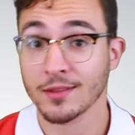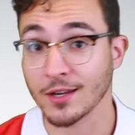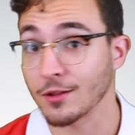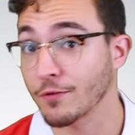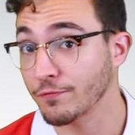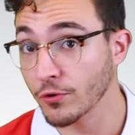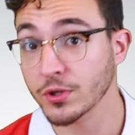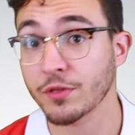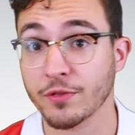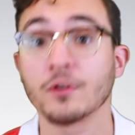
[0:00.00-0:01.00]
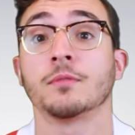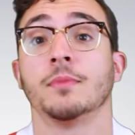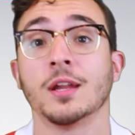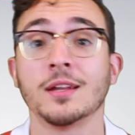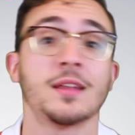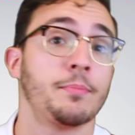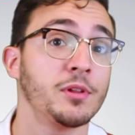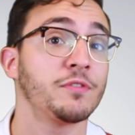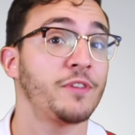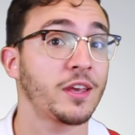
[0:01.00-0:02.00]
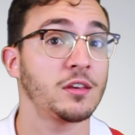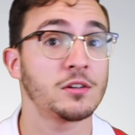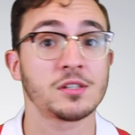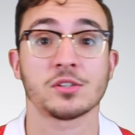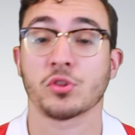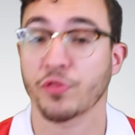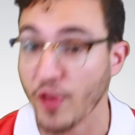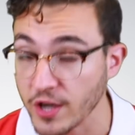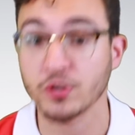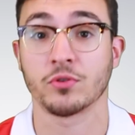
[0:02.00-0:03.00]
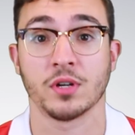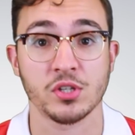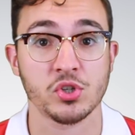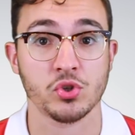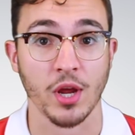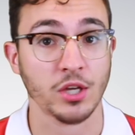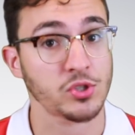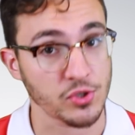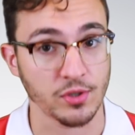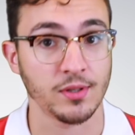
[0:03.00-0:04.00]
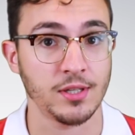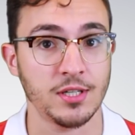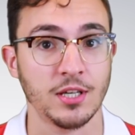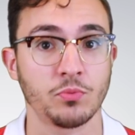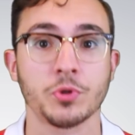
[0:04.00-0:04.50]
then in the 43rd minute, Nabil Fekir's thunderous strike certainly did,